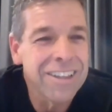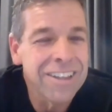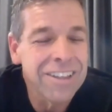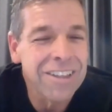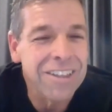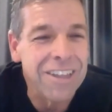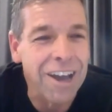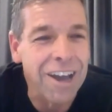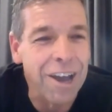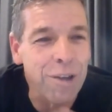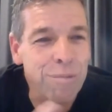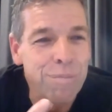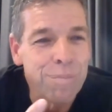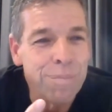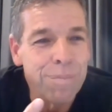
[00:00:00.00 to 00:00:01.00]

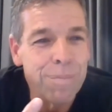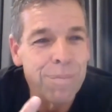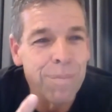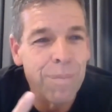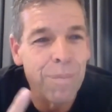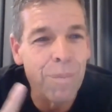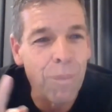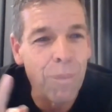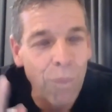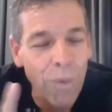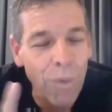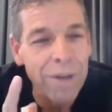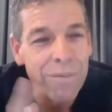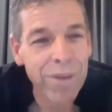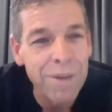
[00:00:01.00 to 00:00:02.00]
So
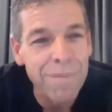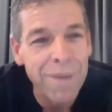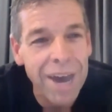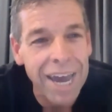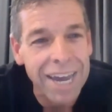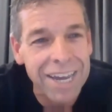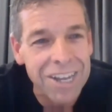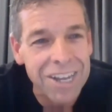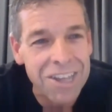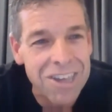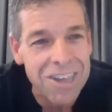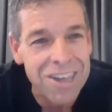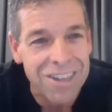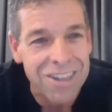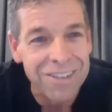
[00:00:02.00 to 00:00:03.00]
when we make a
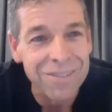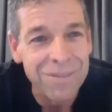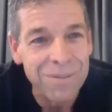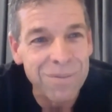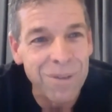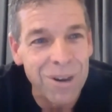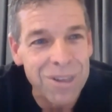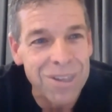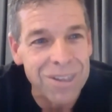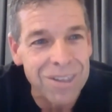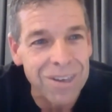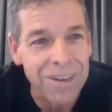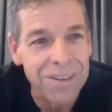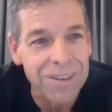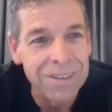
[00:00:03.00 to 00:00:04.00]
decision what to
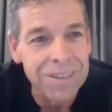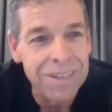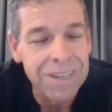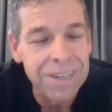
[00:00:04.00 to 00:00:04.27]
do